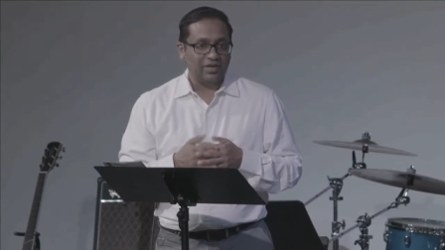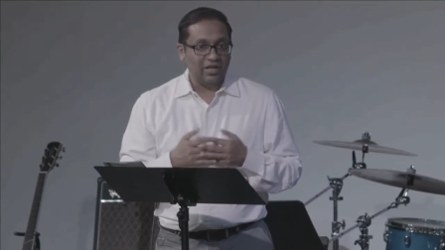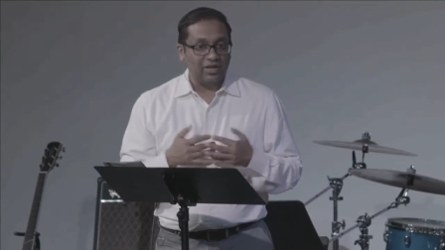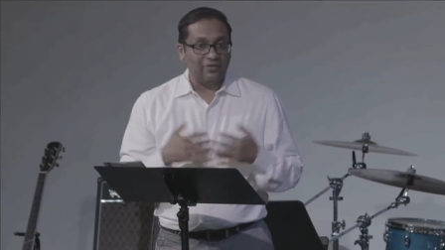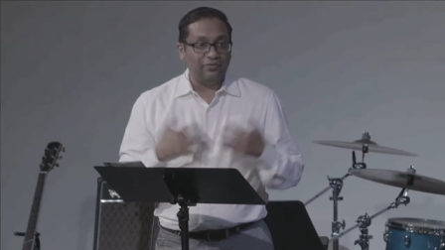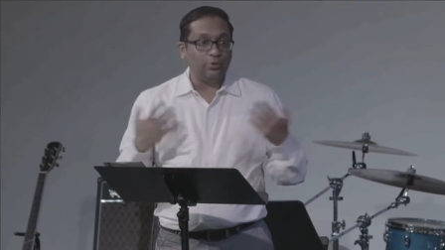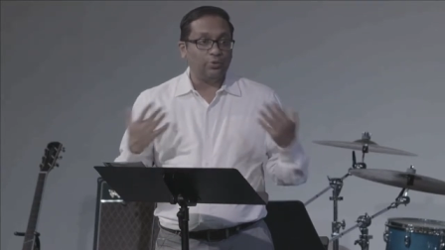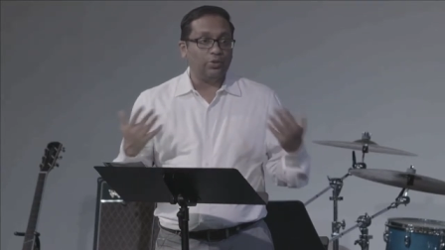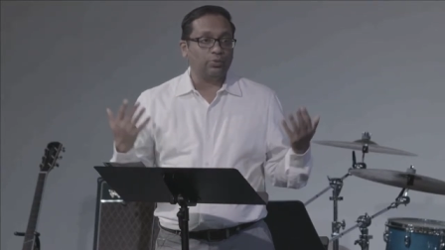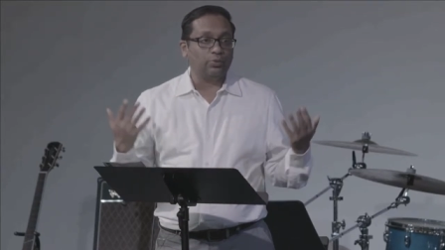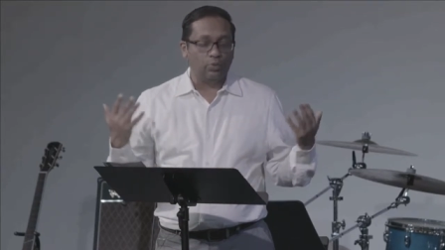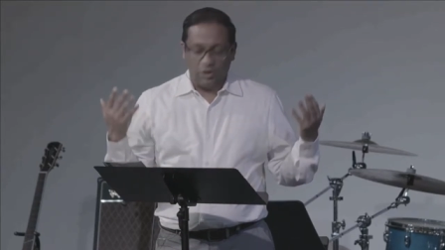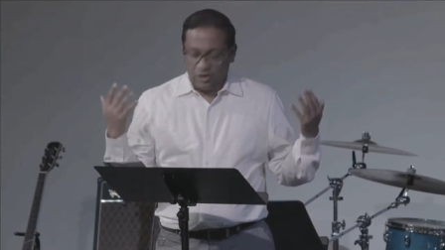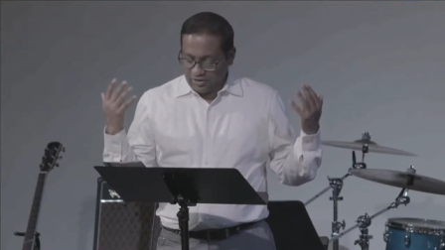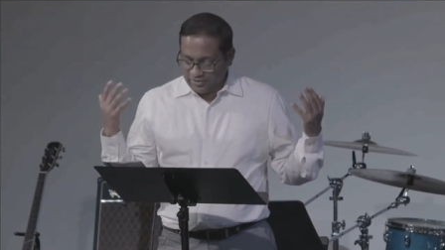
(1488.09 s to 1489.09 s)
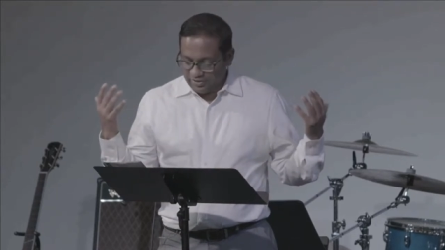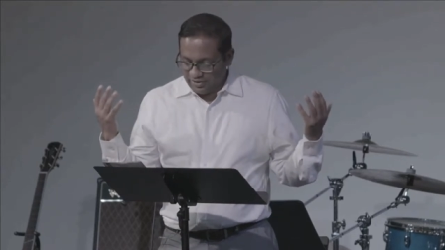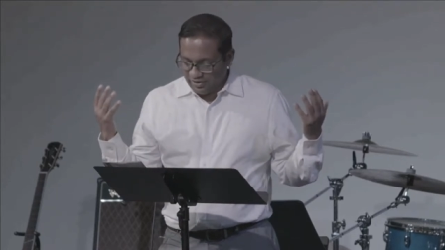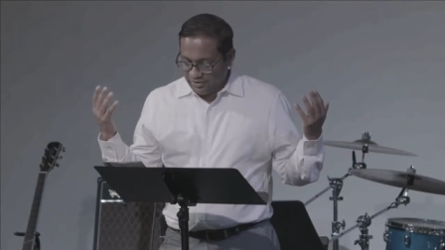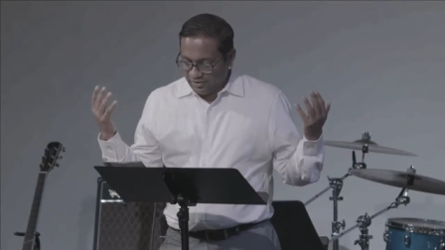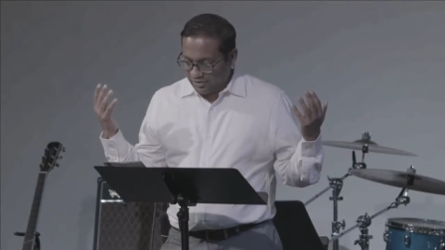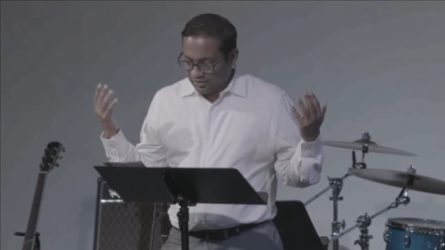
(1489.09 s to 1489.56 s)
Everyone walks
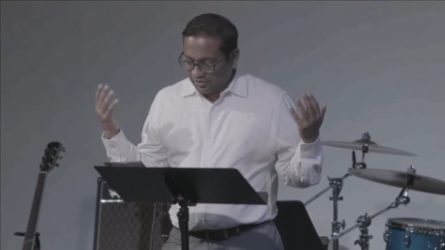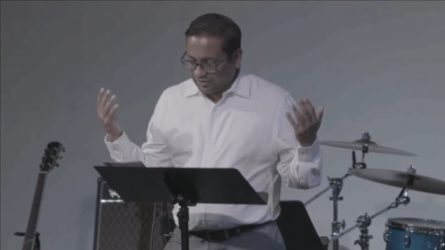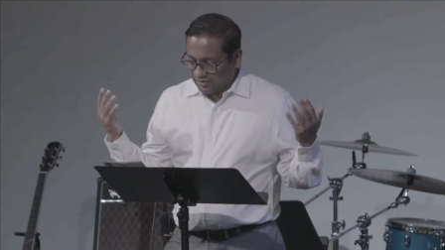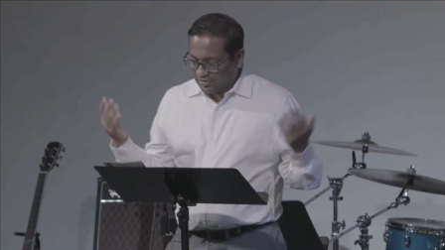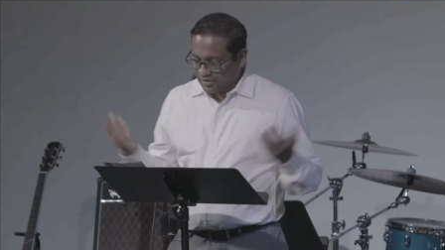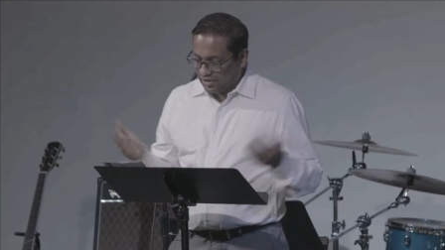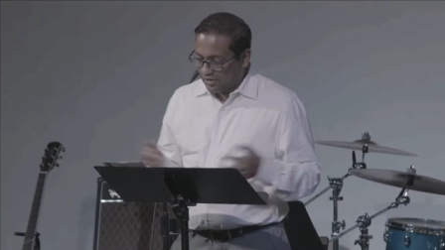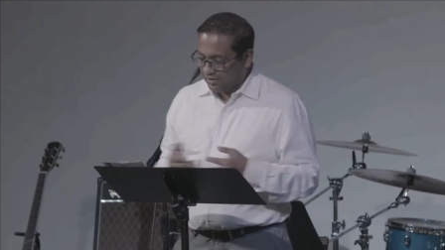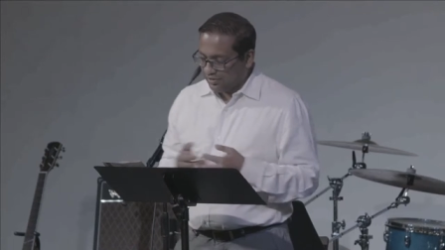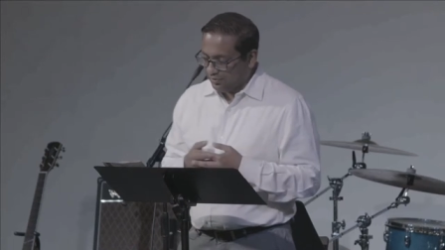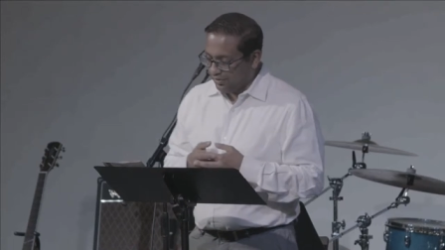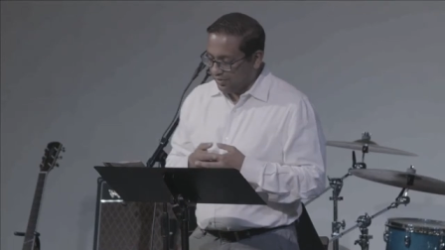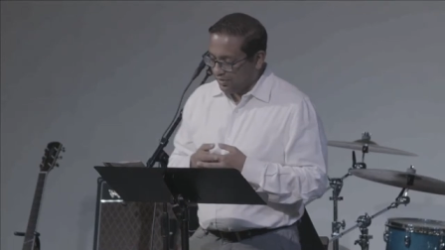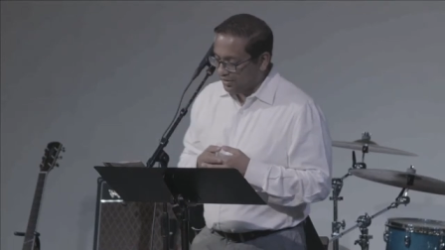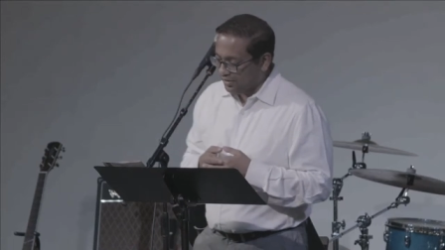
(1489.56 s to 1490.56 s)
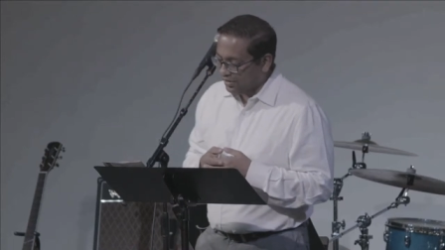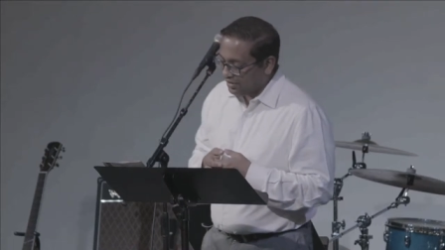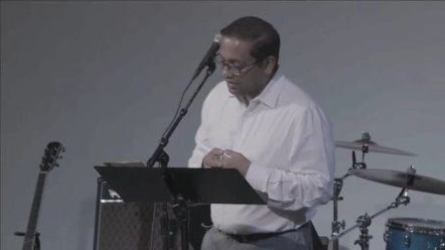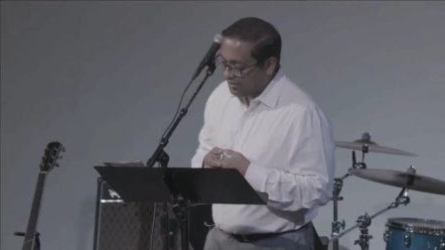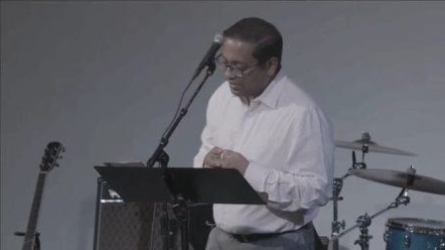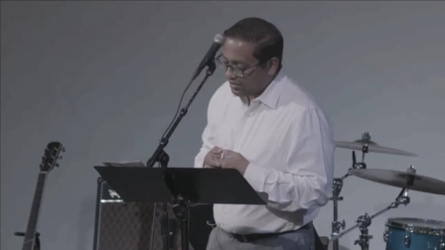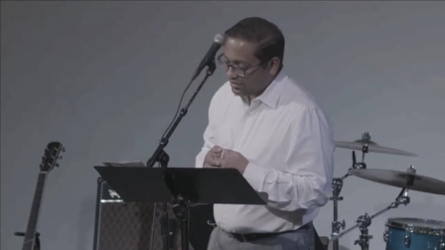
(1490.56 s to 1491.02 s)
in darkness. John 3
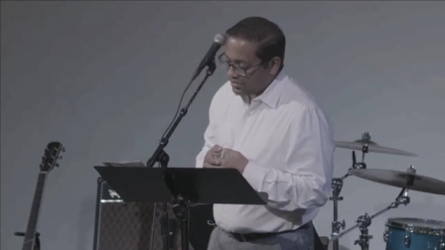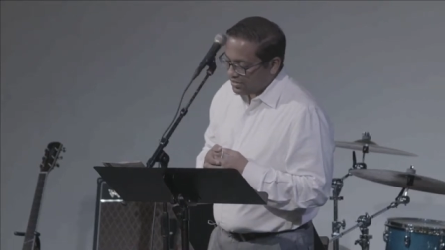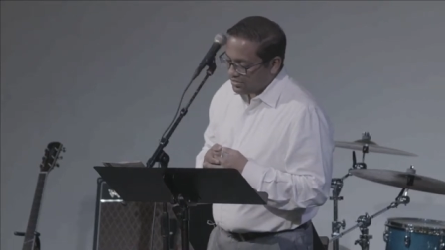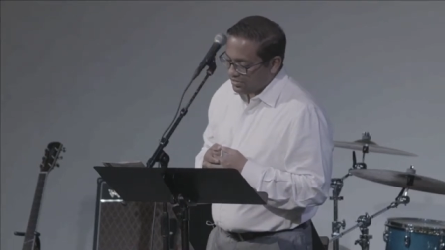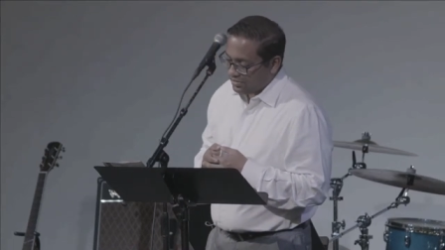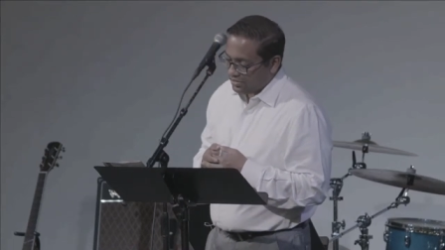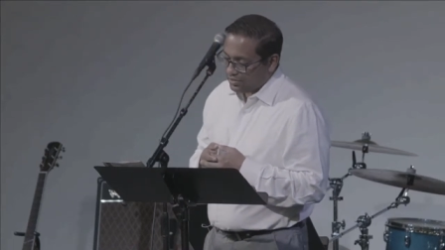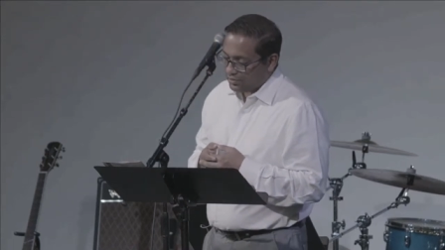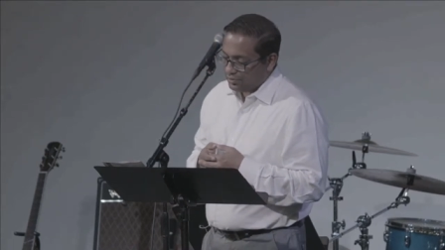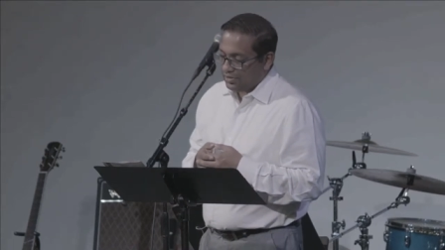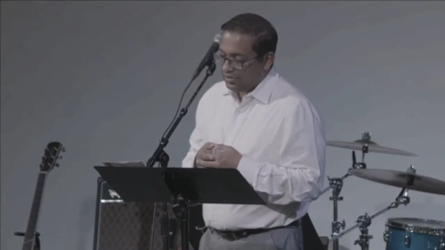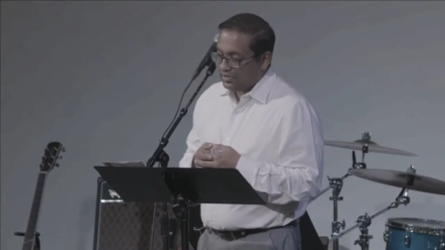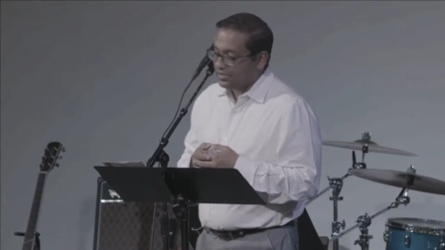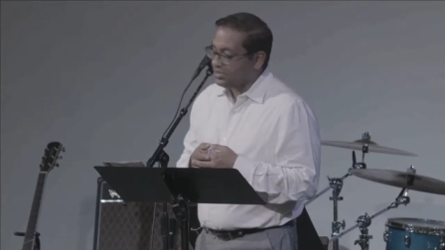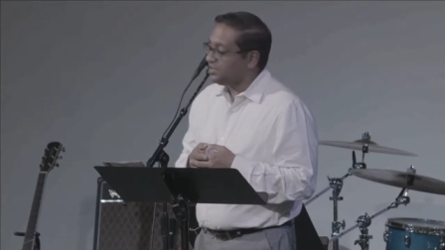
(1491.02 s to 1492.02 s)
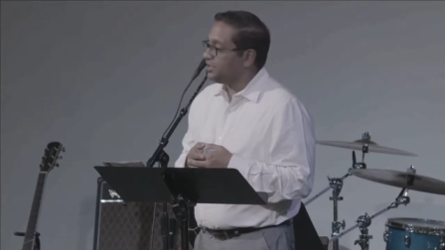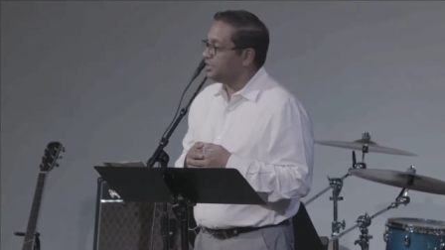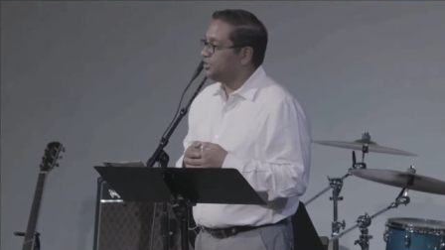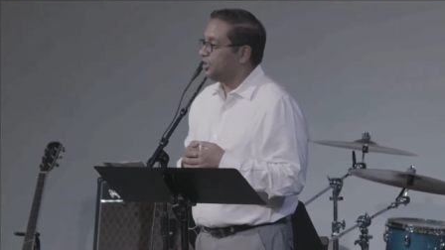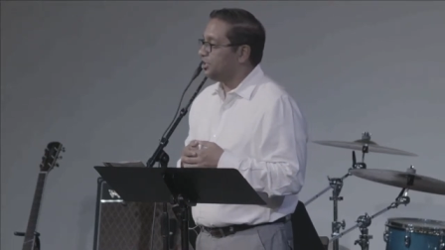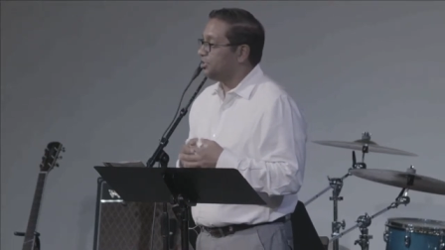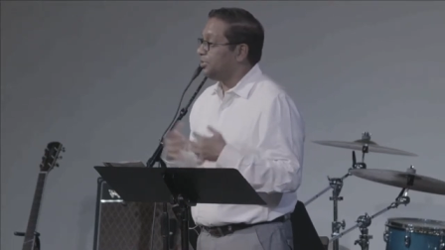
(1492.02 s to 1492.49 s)
says it this way This is the
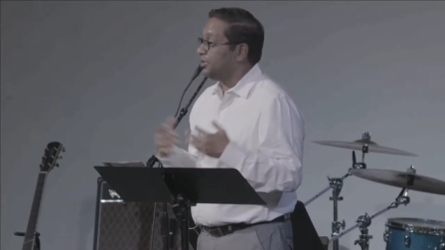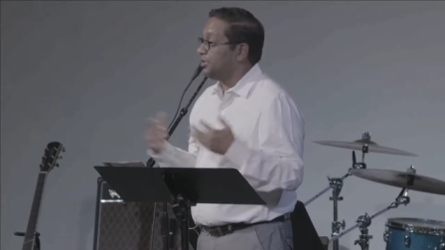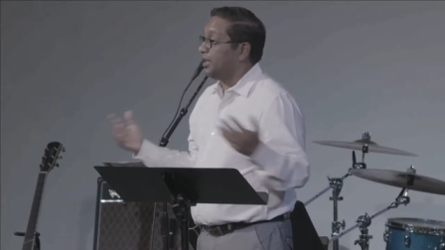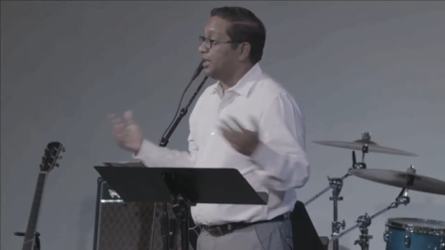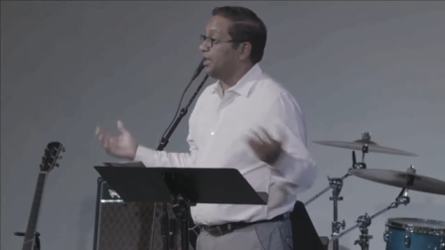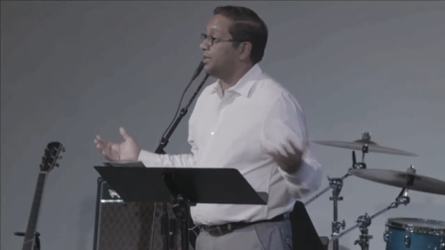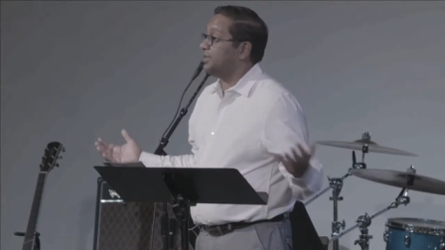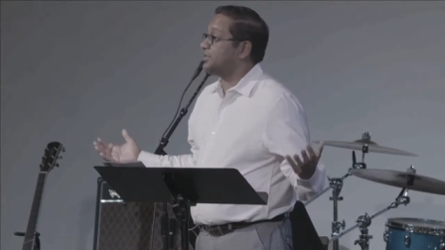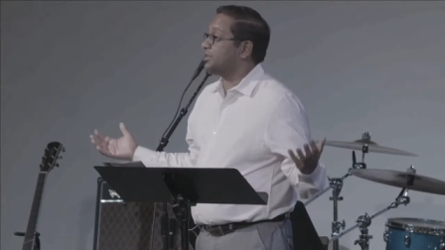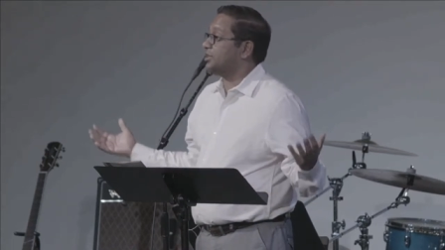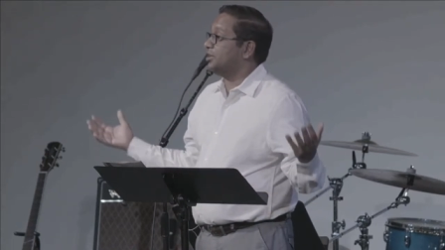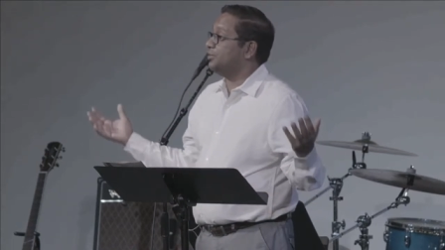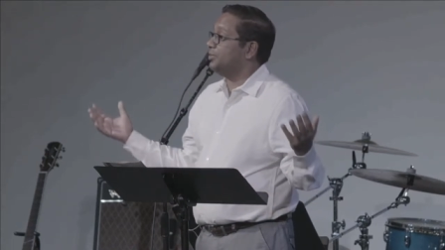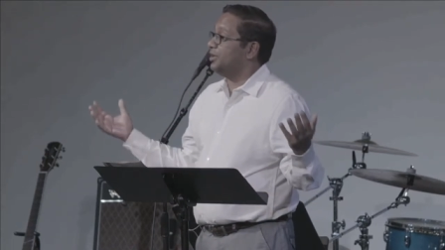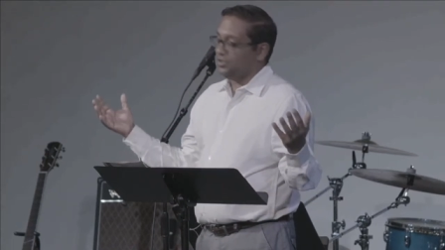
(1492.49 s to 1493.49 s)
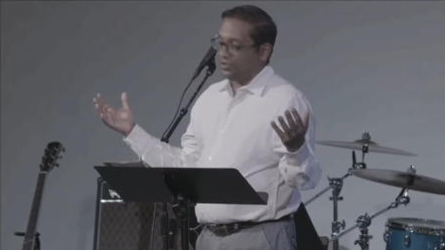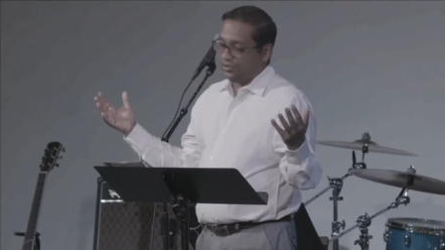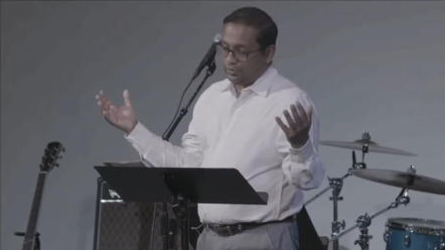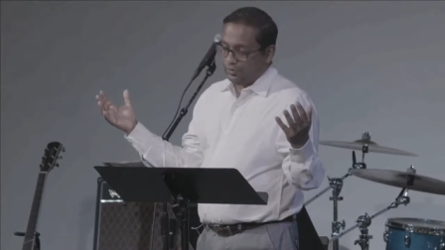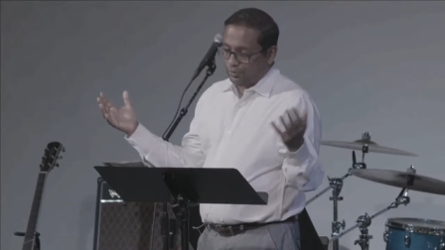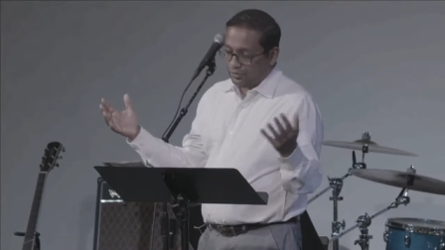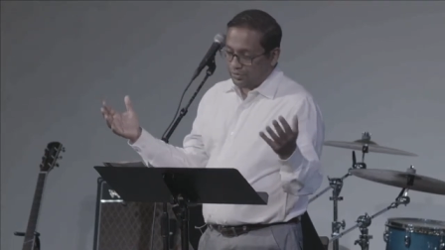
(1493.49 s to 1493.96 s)
judgment. Light has come into
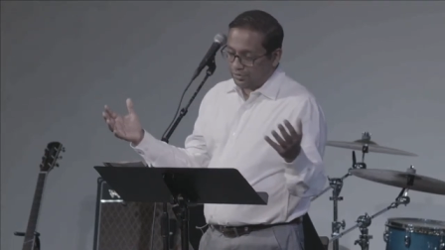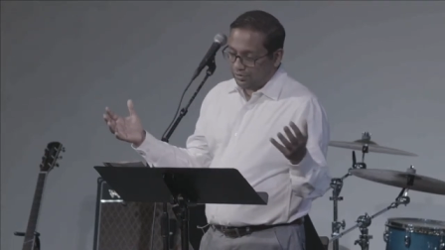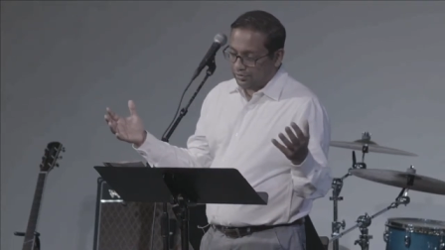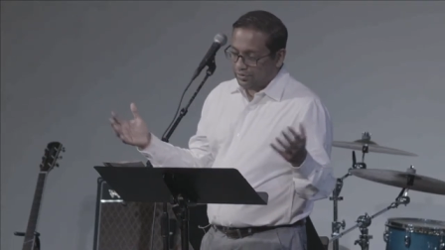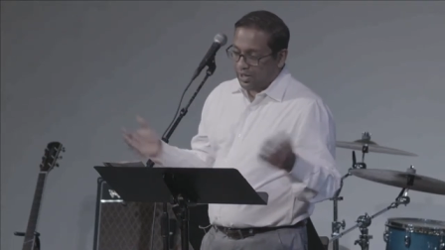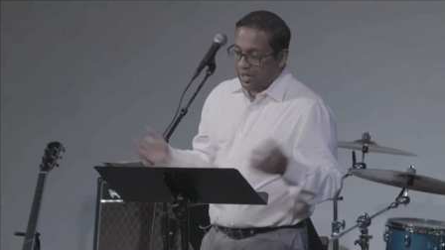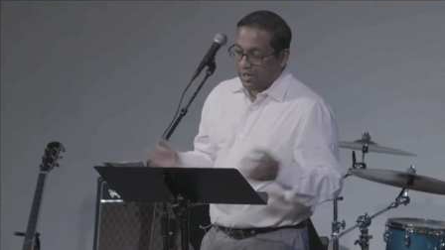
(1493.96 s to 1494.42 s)
the world.